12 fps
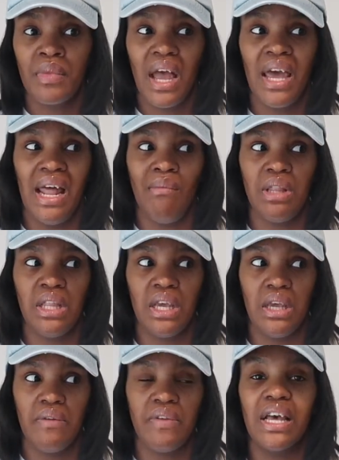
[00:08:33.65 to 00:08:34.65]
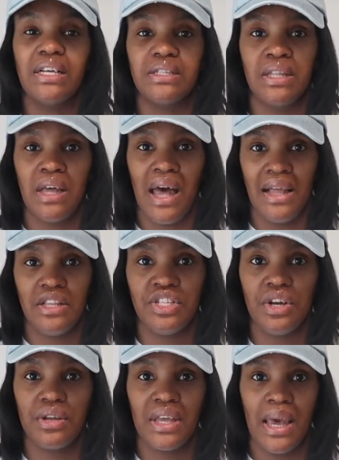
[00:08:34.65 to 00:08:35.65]
And I believe, yes, the high
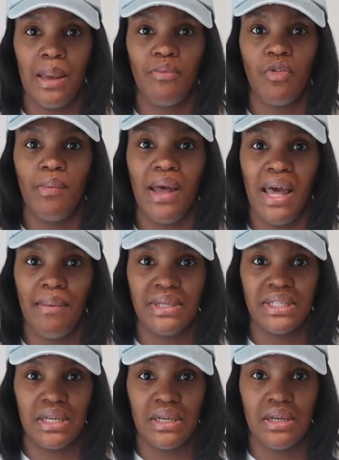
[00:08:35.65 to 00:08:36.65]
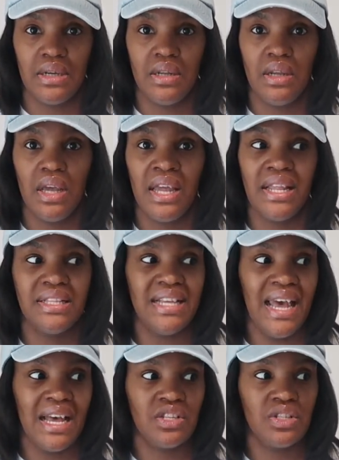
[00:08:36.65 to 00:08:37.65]
chair came from Amazon, and it's
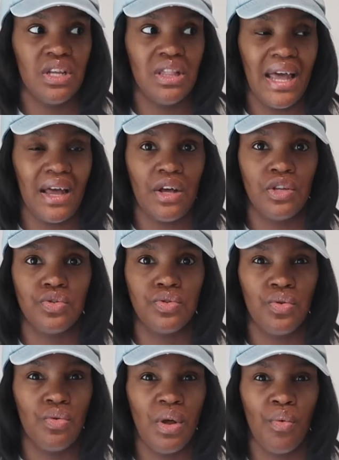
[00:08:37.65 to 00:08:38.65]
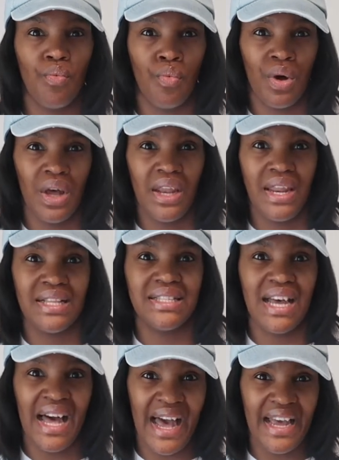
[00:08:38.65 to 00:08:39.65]
actually like a 2-in-1. It's
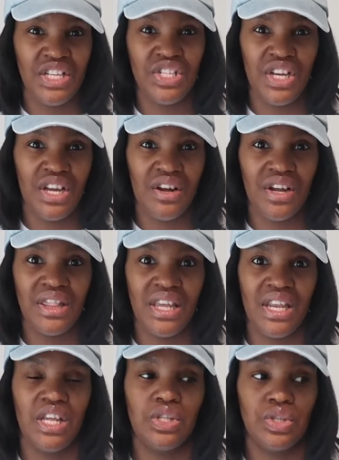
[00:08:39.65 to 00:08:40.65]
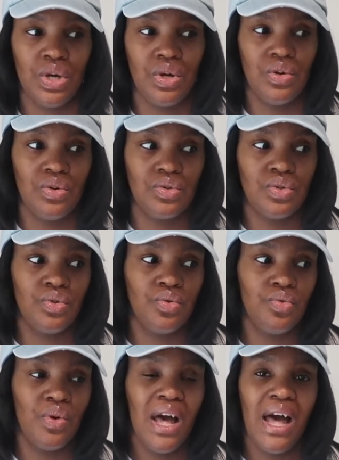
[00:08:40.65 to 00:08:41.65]
a high chair, and then it turned
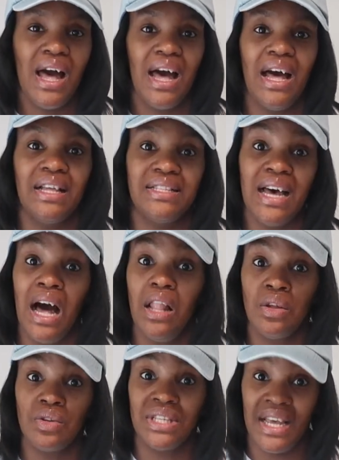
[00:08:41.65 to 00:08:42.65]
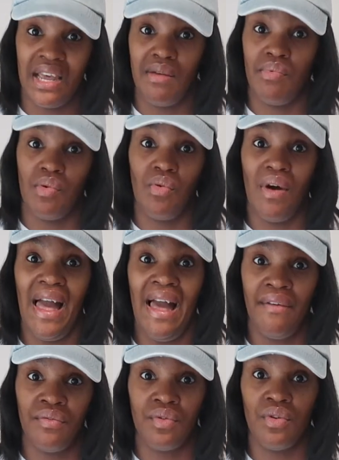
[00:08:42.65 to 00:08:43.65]
to a toddler table
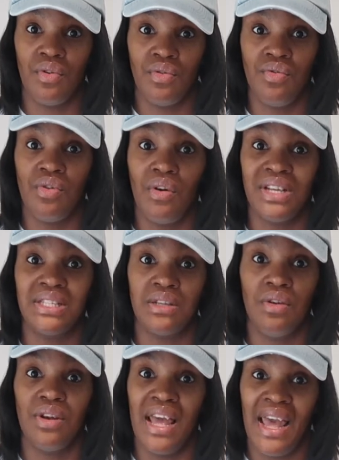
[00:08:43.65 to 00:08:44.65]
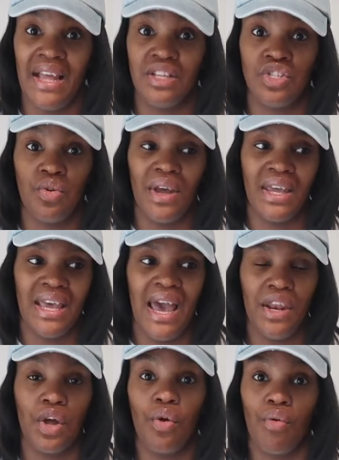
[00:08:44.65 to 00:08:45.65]
after, you know, a certain age. So it
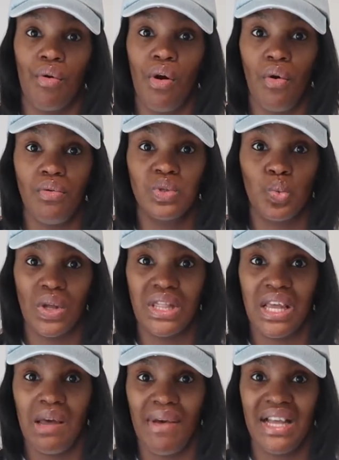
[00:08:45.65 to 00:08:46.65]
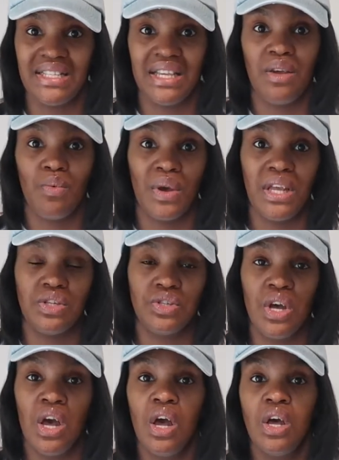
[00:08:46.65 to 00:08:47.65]
kind of grows with him as he reaches
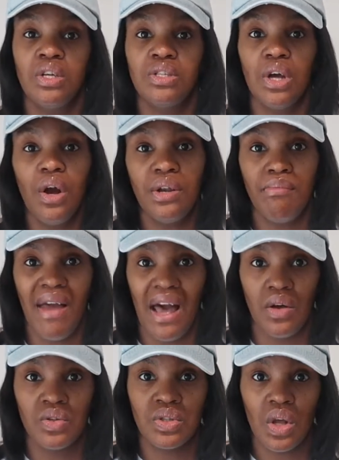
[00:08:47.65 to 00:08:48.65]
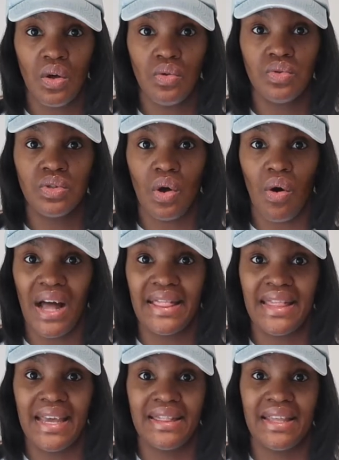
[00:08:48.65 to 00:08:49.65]
certain milestones. So I
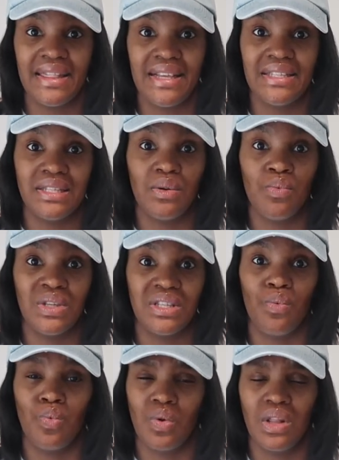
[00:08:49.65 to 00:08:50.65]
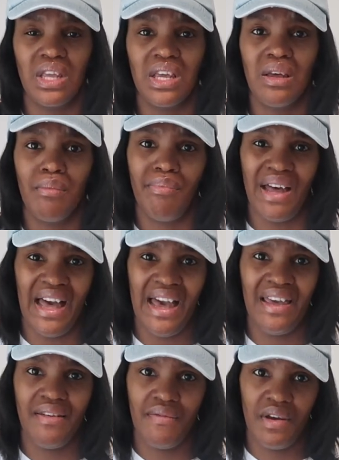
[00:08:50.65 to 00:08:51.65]
think that this was a really good buy
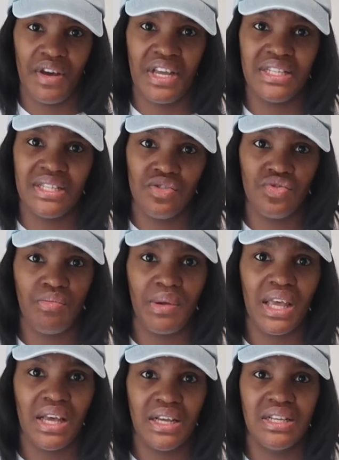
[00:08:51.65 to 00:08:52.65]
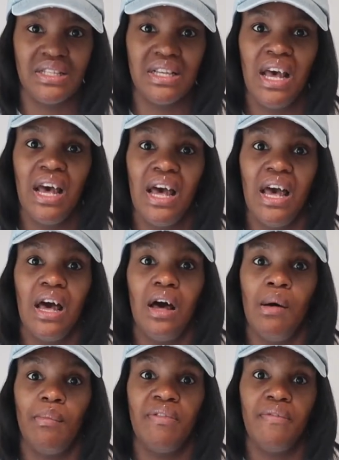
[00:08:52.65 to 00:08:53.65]
and very essential, because
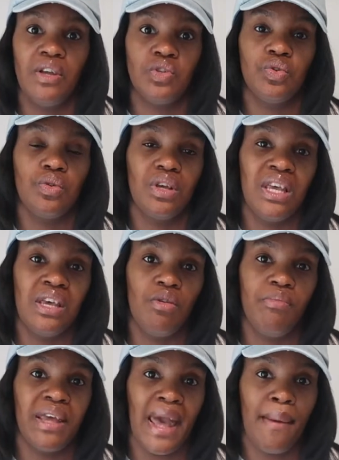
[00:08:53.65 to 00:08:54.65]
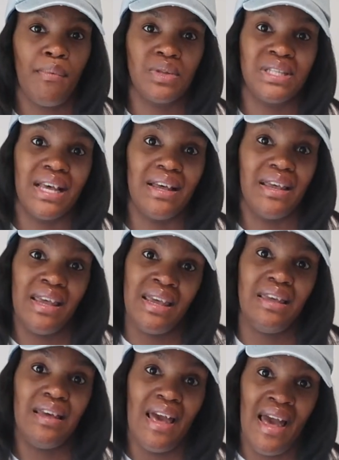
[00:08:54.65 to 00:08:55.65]
eventually he'll be able to
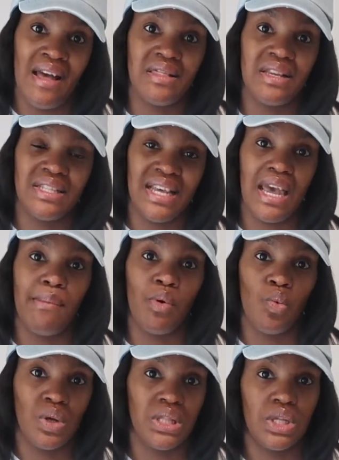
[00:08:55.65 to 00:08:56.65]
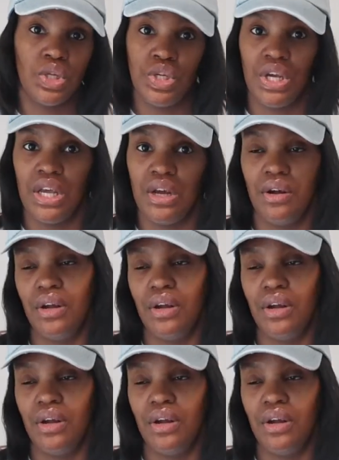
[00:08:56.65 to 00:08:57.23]
eat at the table with the chair.